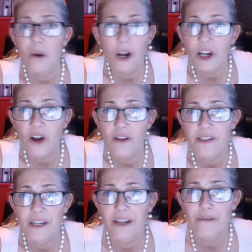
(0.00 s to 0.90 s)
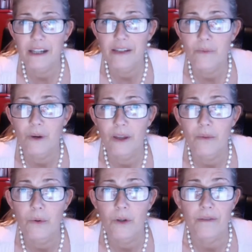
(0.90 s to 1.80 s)
I can't see any reason why they
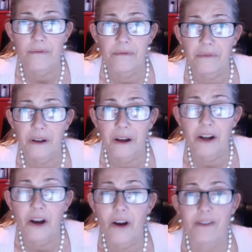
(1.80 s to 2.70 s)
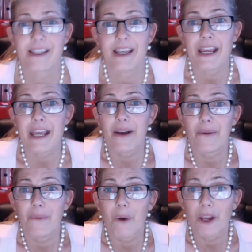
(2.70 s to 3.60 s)
wouldn't. I can't see
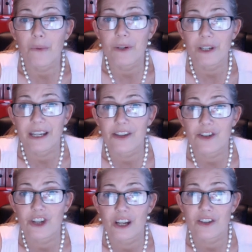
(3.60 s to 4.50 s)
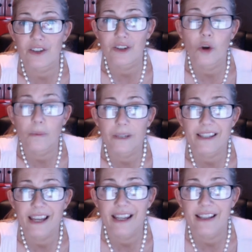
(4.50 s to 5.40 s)
why you wouldn't. It's just common
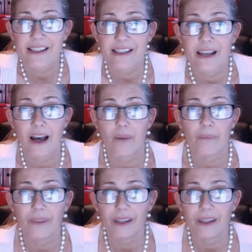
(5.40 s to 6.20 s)
sense. Um,